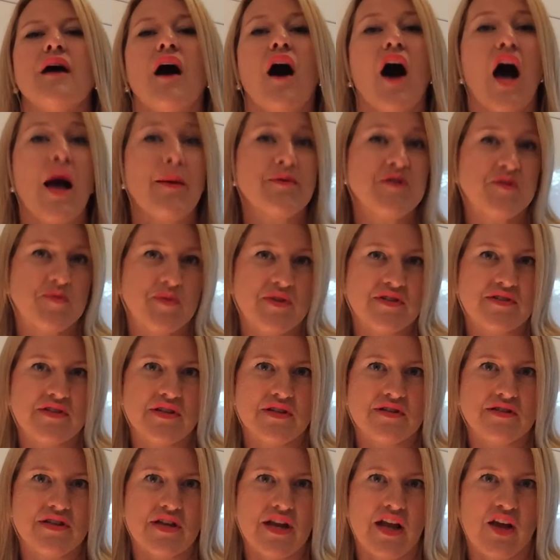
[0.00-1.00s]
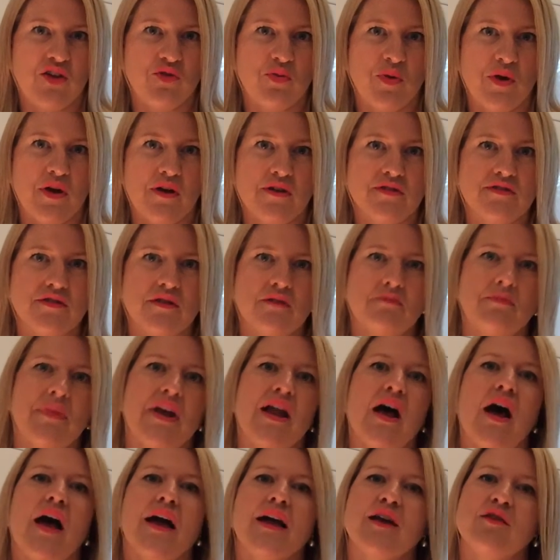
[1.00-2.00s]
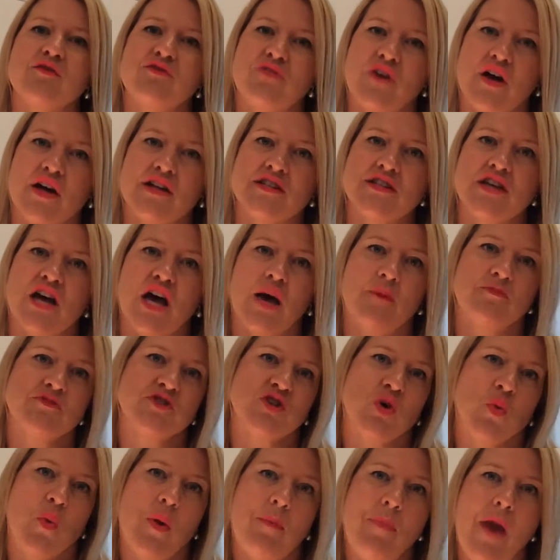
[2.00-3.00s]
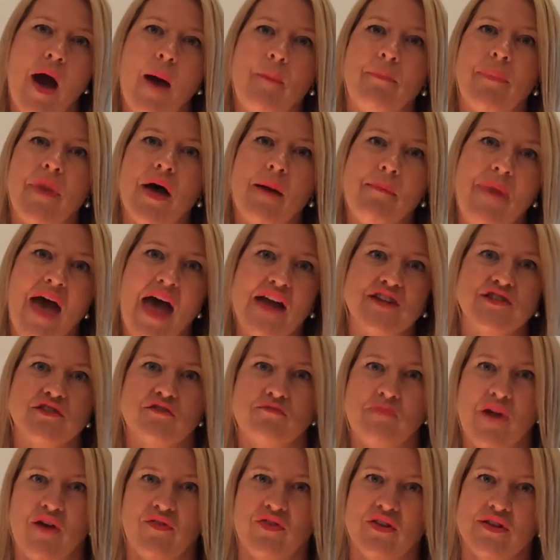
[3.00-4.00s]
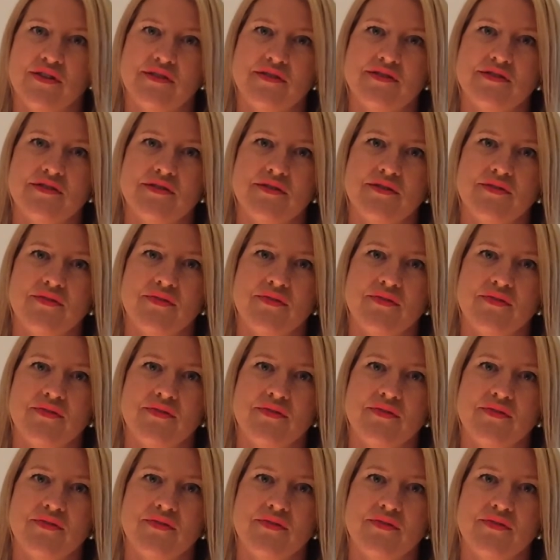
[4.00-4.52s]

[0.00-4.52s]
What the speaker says: I'm as busy as the next person, but I can find time to whip up a batch of muffins.